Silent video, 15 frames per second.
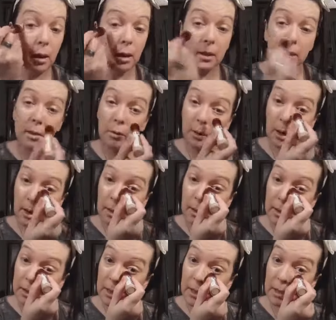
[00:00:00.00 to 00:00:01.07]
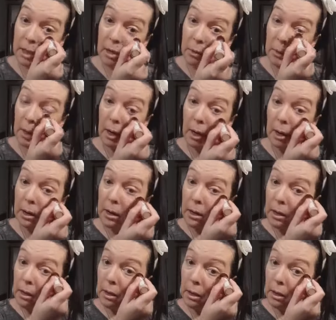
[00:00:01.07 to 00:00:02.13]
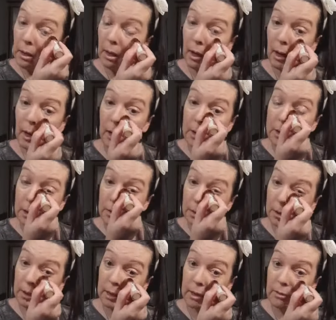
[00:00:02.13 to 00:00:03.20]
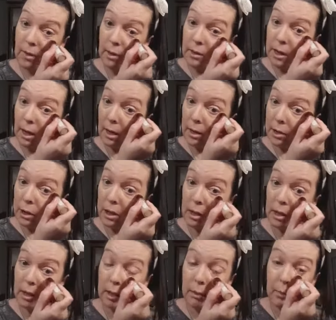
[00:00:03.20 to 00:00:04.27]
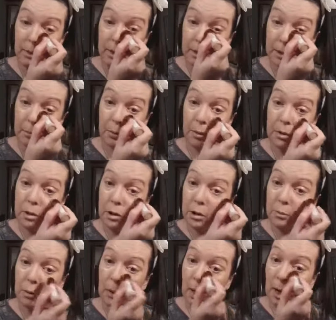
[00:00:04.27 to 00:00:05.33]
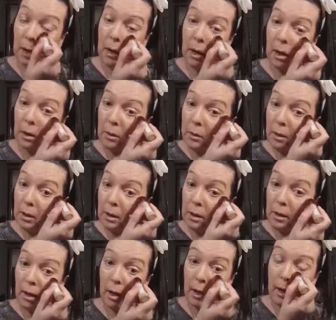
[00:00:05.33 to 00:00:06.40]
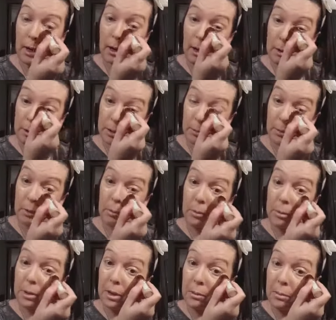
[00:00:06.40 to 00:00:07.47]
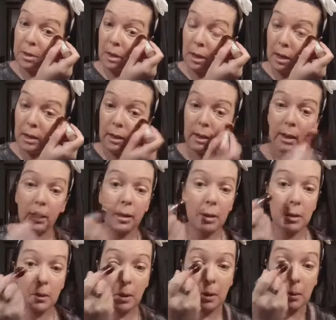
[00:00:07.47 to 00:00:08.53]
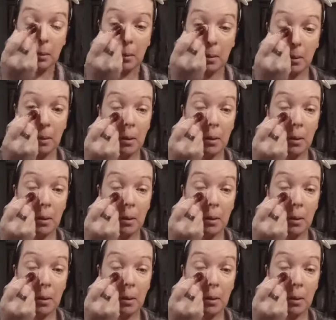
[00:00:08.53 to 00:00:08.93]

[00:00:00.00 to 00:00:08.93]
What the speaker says: I do like this, it's okay. I don't think it's very hygienic with the sponge, but hey ho, loads of people seem to like it, so